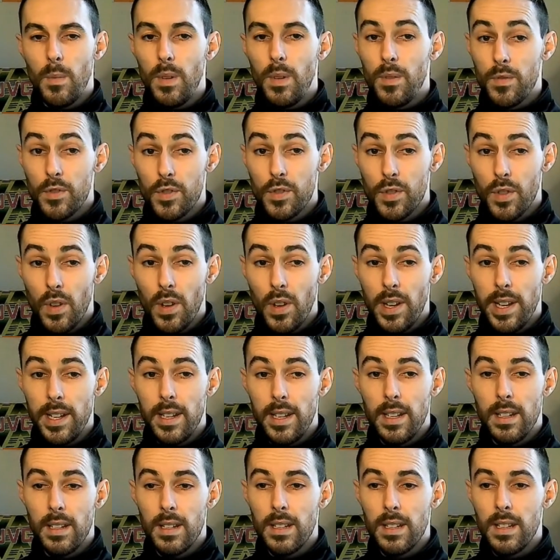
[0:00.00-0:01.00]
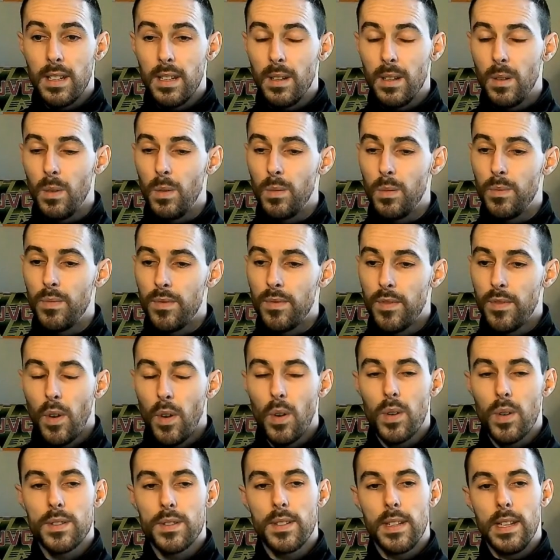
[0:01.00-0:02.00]
We've tried it,
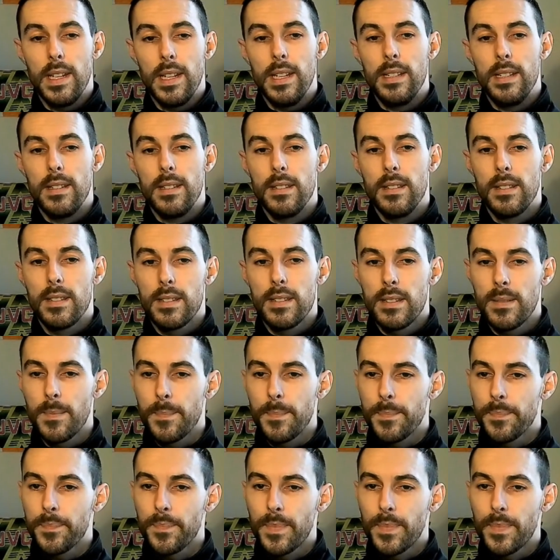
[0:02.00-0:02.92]
4 seasons.